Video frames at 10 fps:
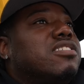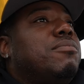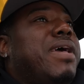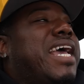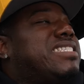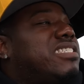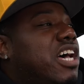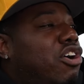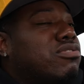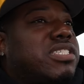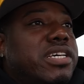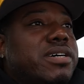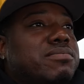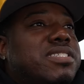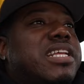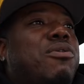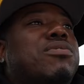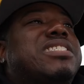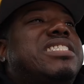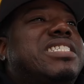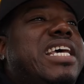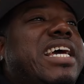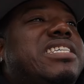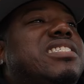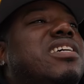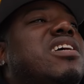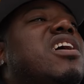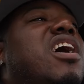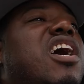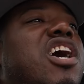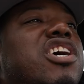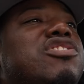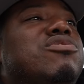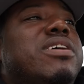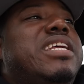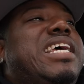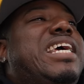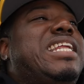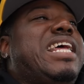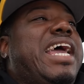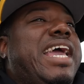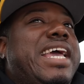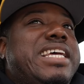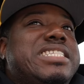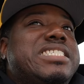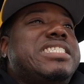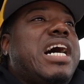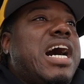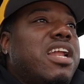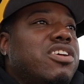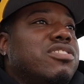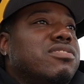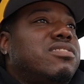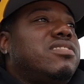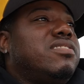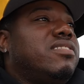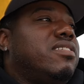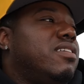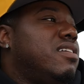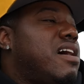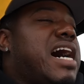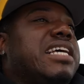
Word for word: Some exhaust tips that was $608.